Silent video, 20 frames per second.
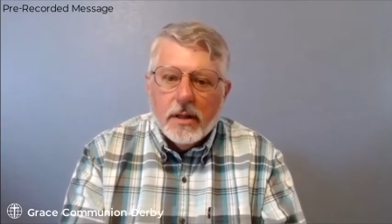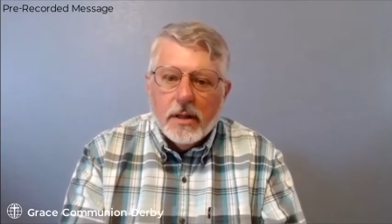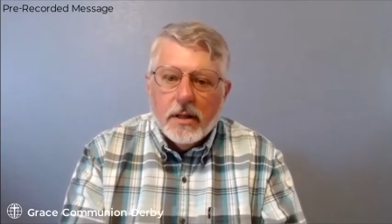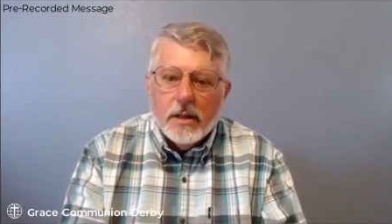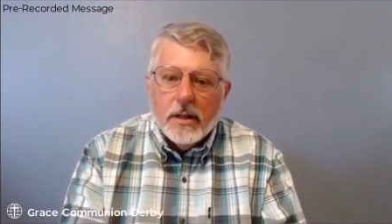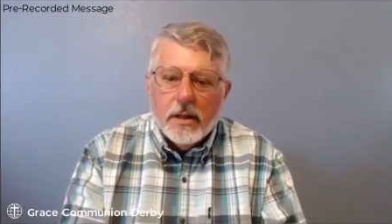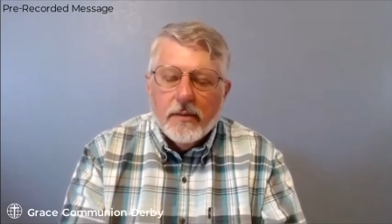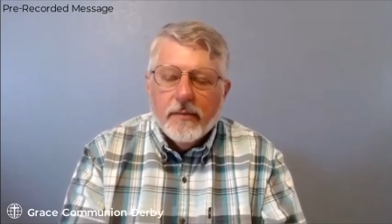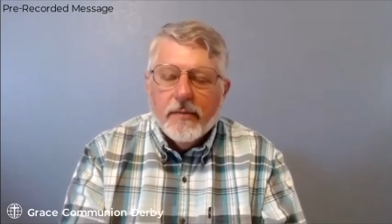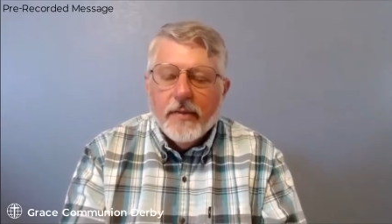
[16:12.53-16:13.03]

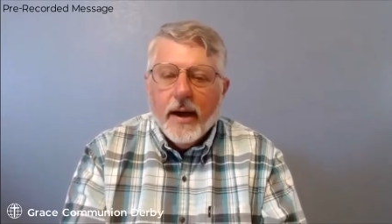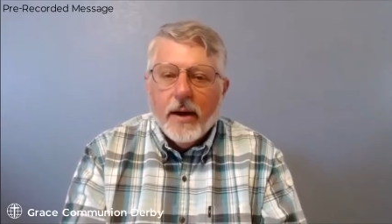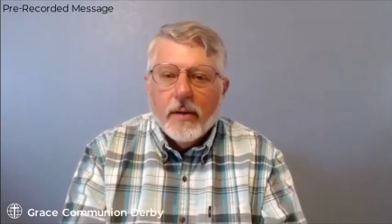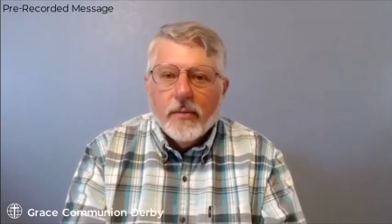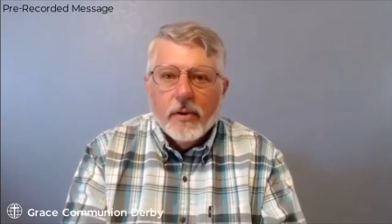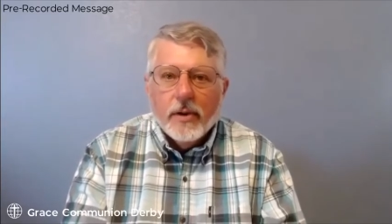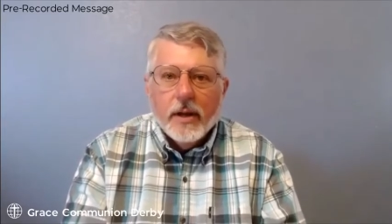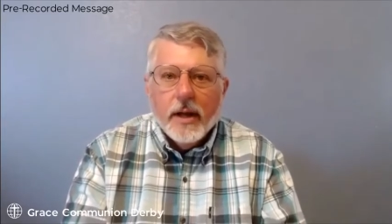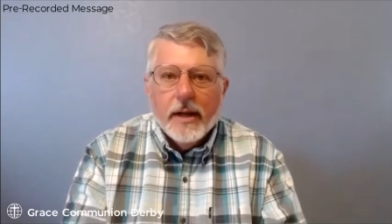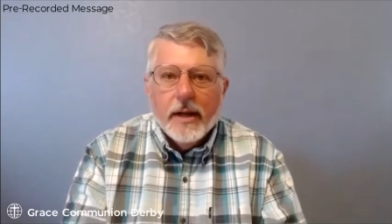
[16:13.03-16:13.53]
of that
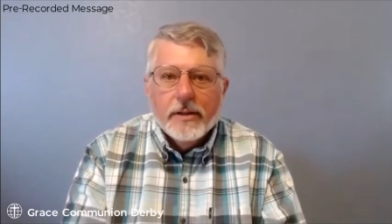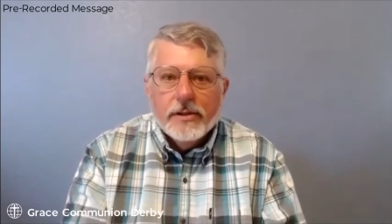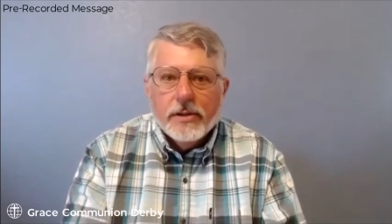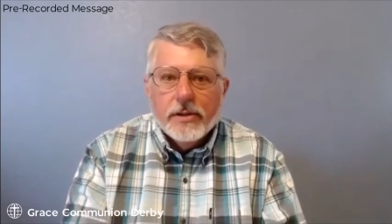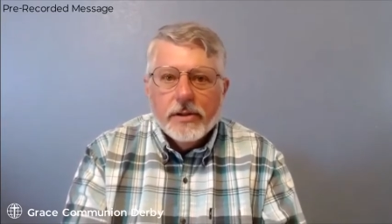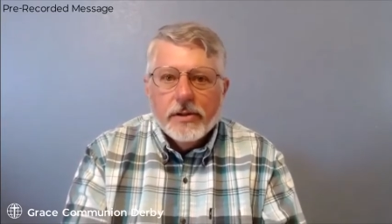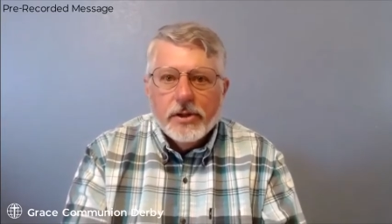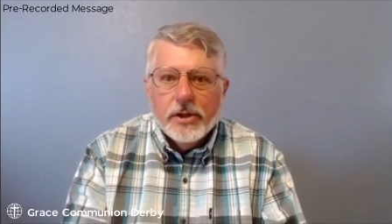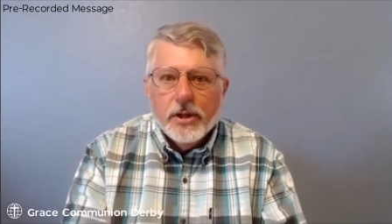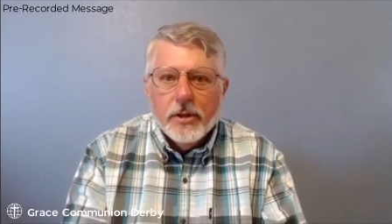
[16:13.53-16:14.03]

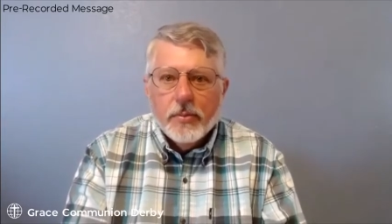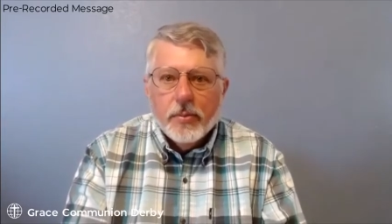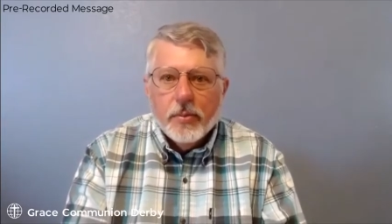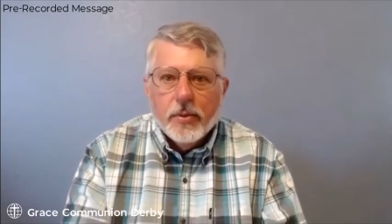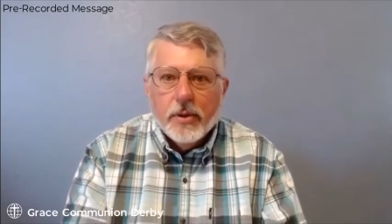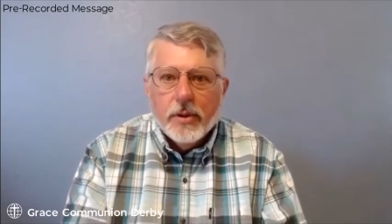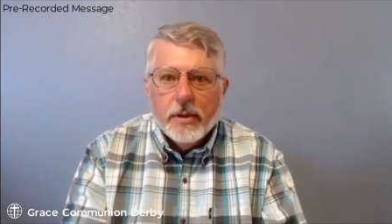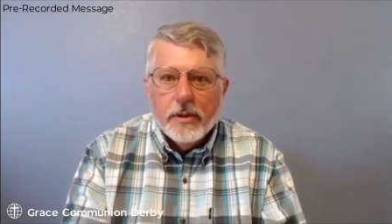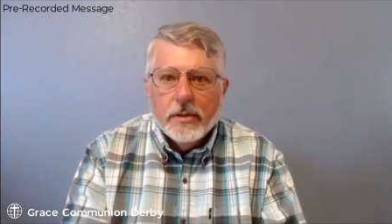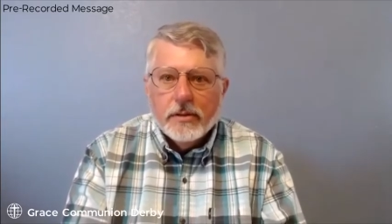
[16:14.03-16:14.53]
relationship
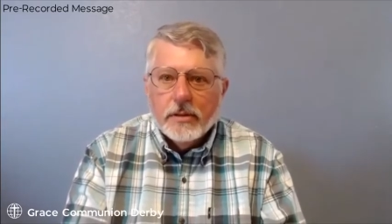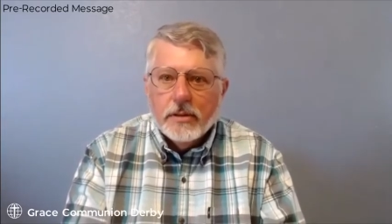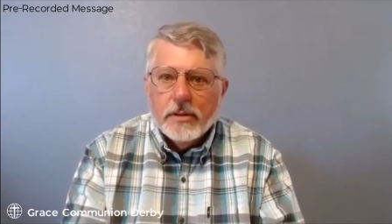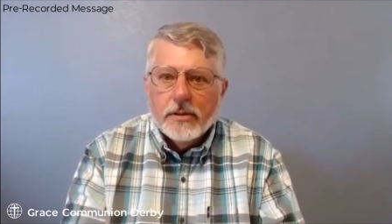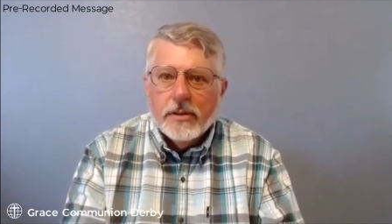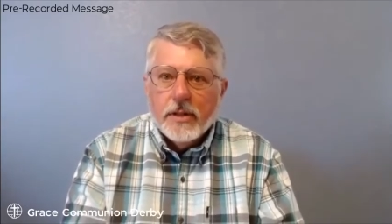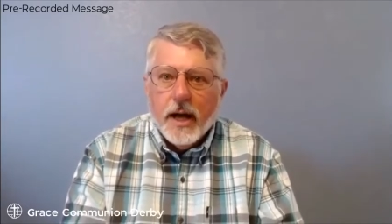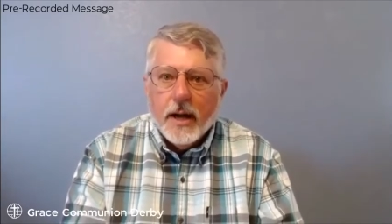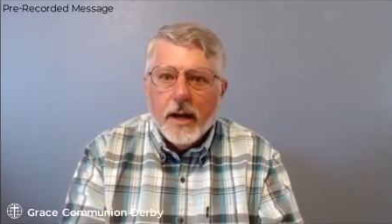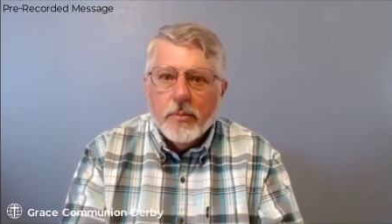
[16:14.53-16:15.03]
with his
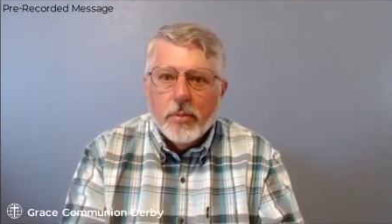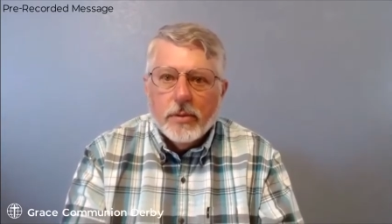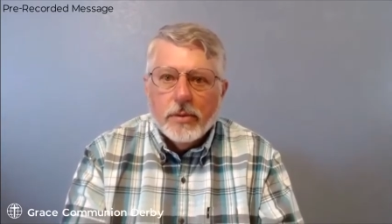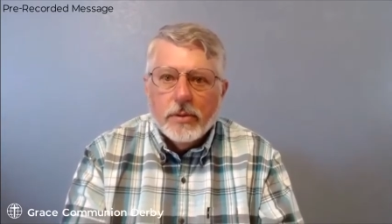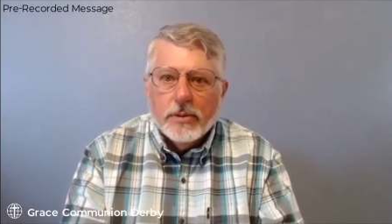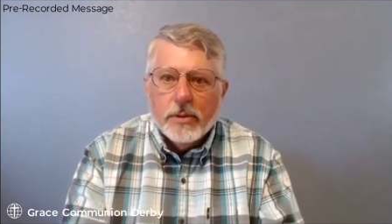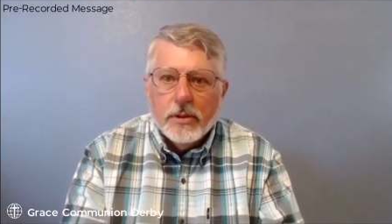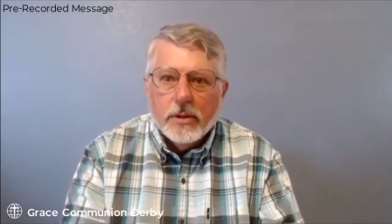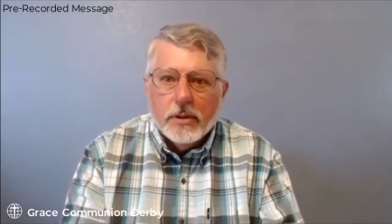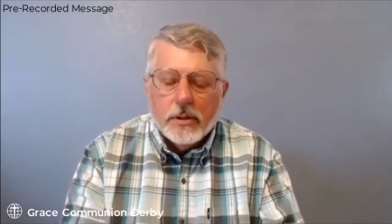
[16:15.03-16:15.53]
disciples